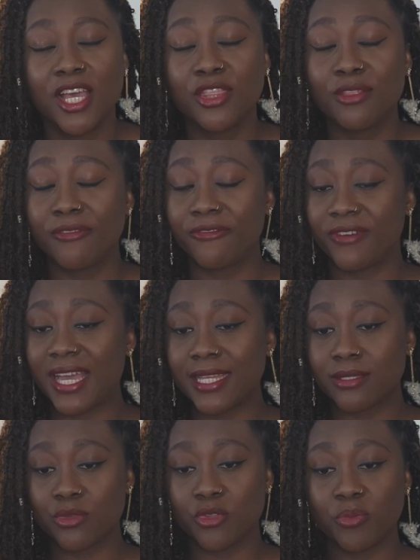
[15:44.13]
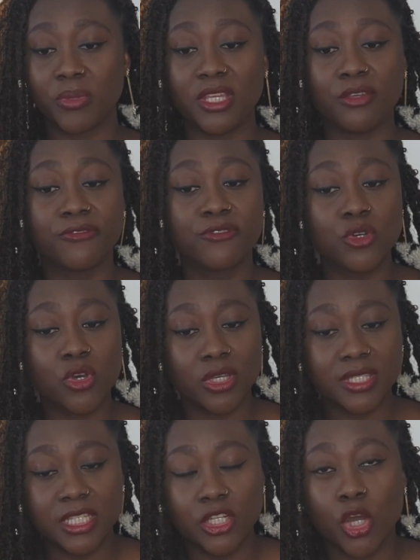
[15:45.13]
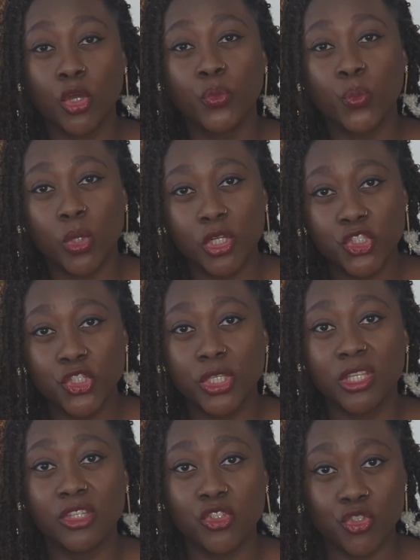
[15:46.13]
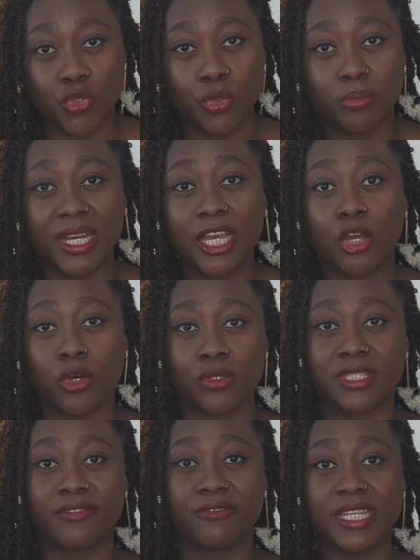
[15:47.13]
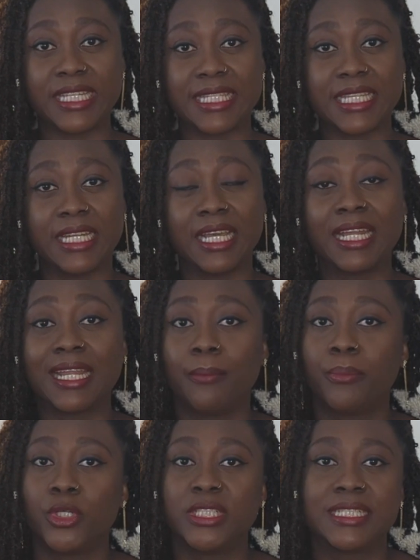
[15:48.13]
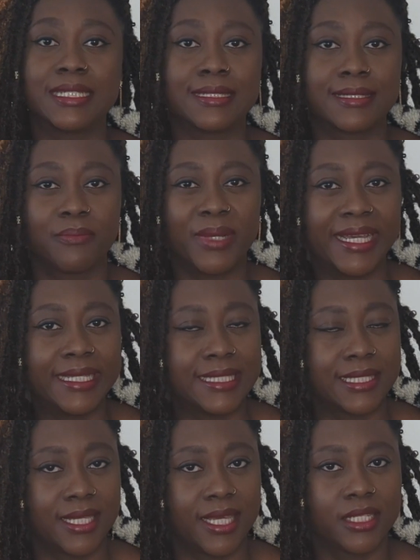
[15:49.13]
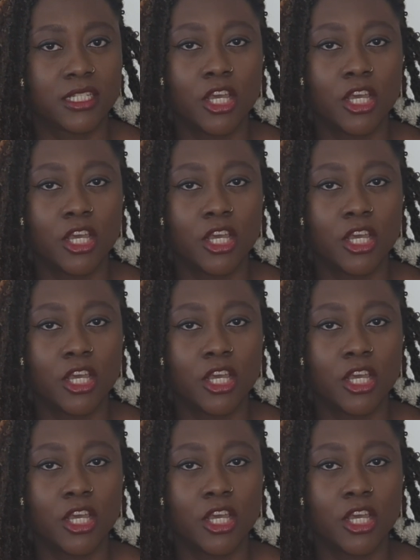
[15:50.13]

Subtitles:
The first would be focusing on what you can do by cultivating an abundance mindset.